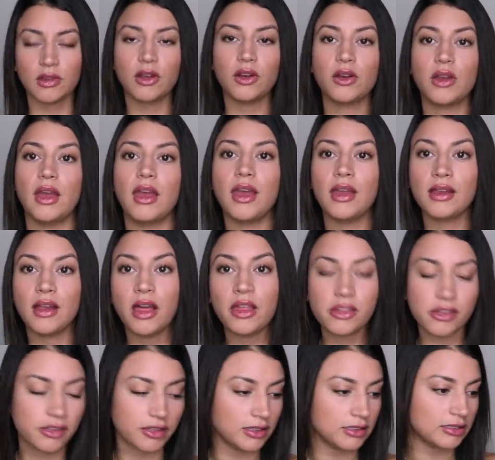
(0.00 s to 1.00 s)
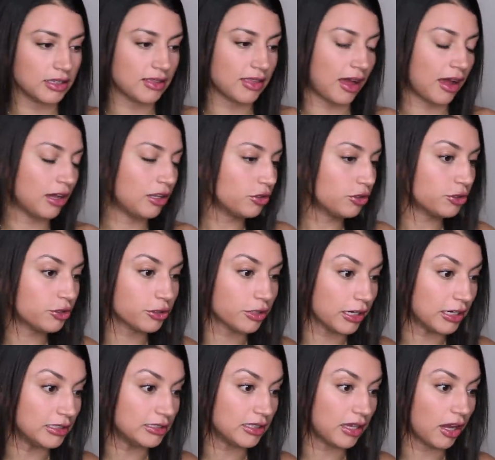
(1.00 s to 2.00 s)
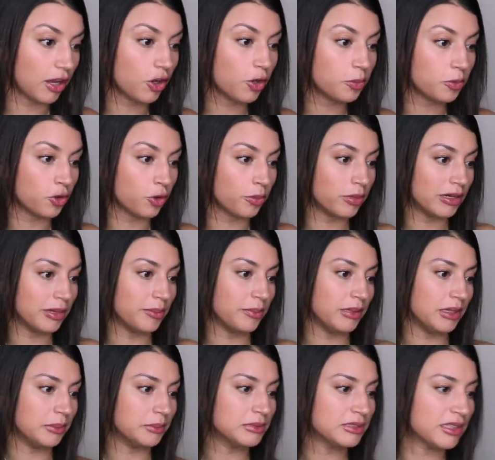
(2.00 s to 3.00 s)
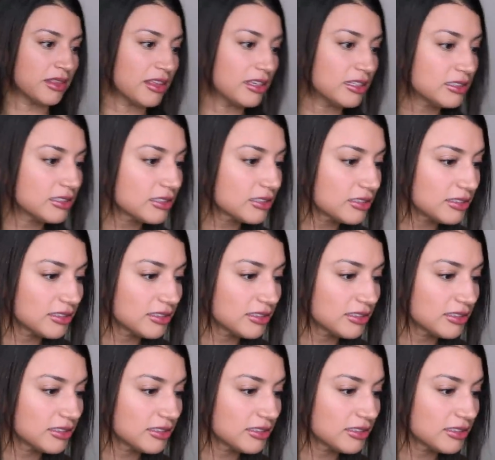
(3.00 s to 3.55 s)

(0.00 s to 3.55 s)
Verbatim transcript: okay, and other things like that. I look crazy. I hope nobody memes this.